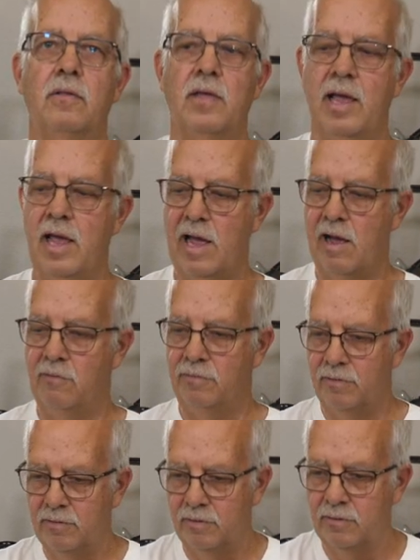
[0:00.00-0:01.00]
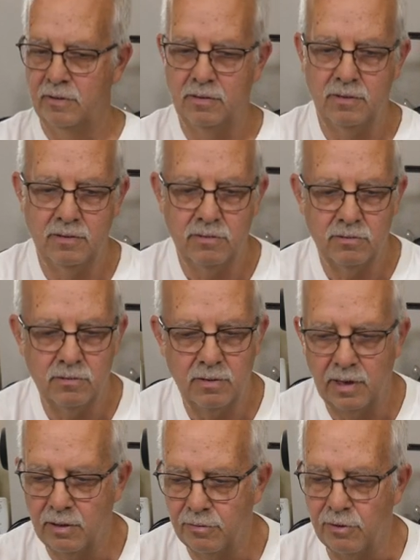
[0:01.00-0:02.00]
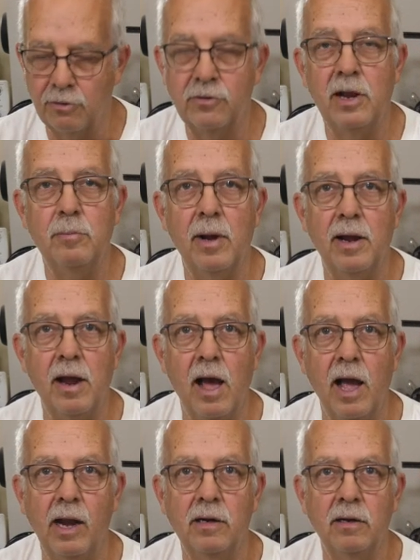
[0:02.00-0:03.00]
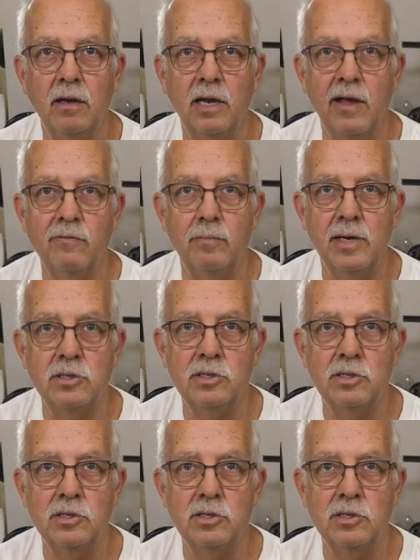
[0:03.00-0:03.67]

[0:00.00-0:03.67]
They have 13 by 9, 11 by